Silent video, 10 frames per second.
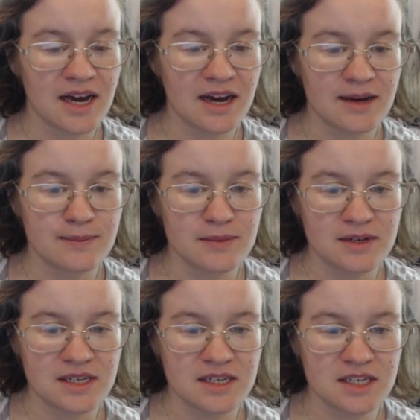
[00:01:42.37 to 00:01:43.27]
Um,
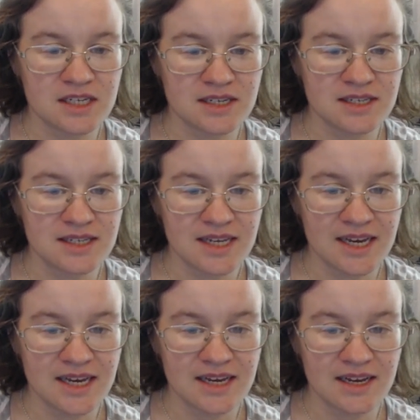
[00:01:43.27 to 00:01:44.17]
does
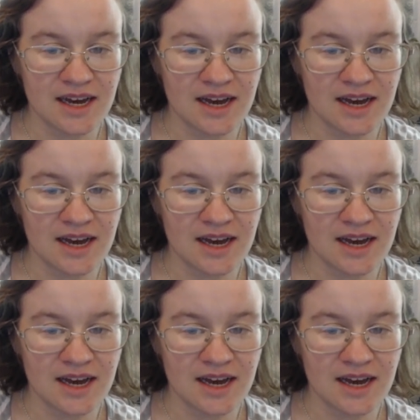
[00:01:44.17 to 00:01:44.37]
it